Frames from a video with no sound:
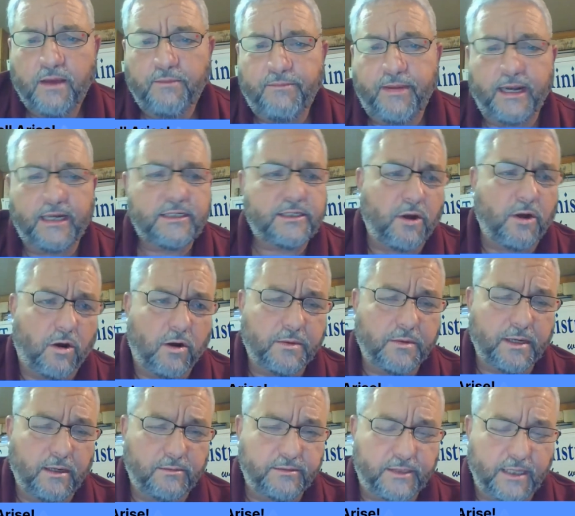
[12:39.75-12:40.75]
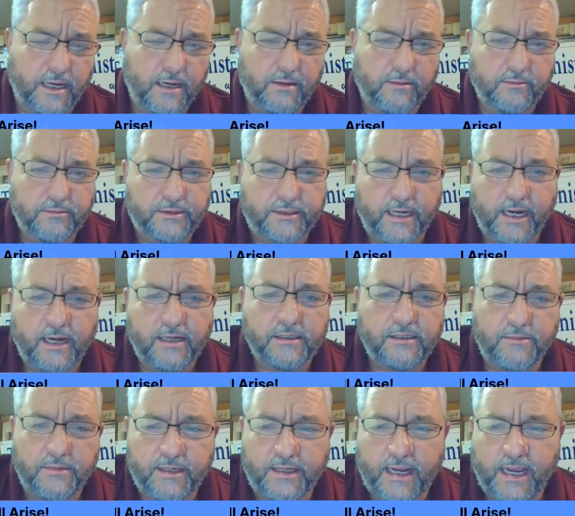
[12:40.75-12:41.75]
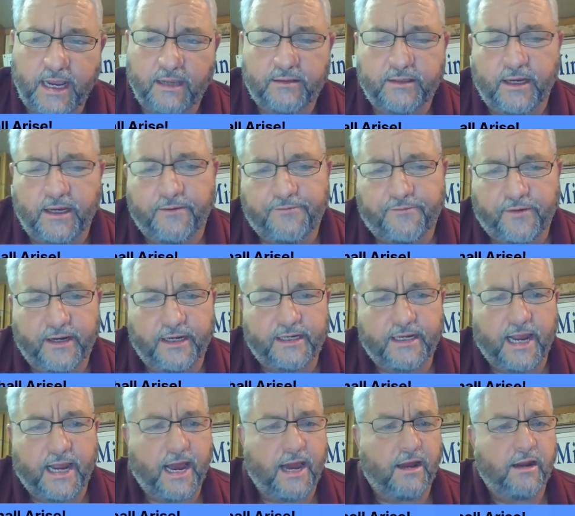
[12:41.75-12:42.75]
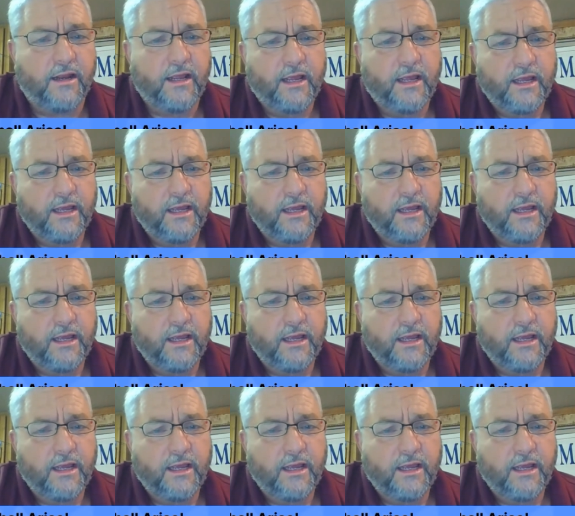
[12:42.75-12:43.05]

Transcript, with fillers: Big storm comes up, scares them to death. They're freaked out.